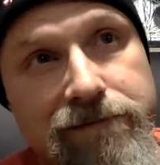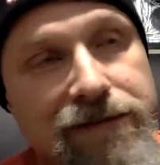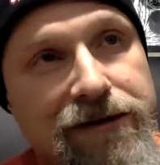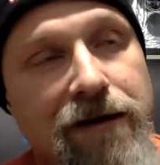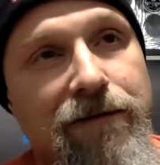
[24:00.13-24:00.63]

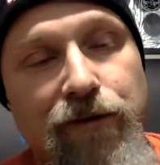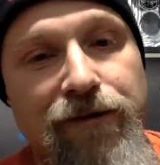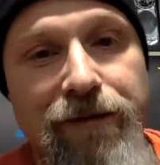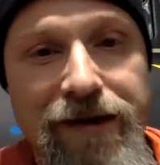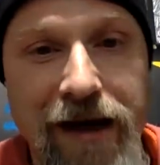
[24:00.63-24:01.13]
something
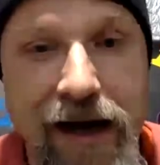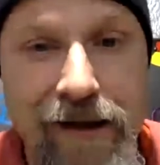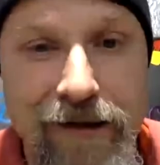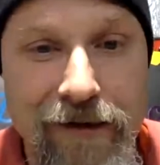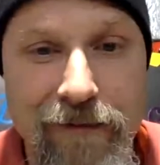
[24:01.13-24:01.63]
with
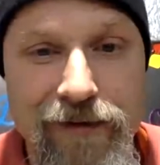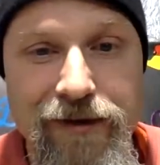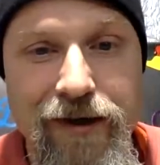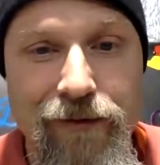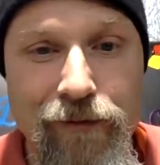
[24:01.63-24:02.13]
metallic, almost
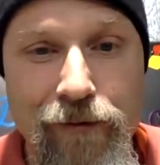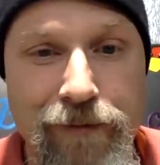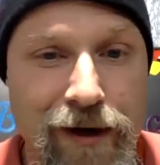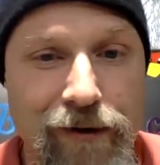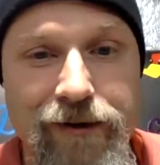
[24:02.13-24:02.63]
like a root
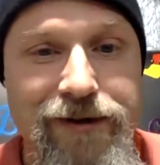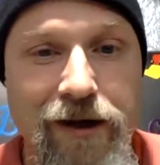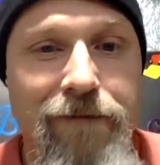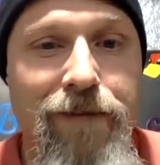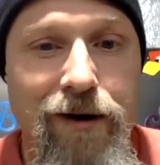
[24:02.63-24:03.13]
beer or
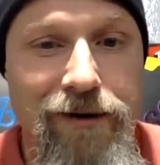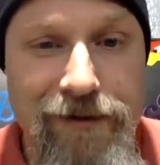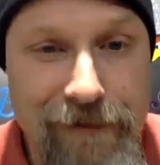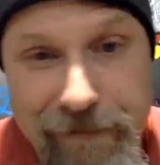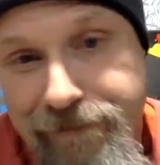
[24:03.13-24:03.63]
sunburst.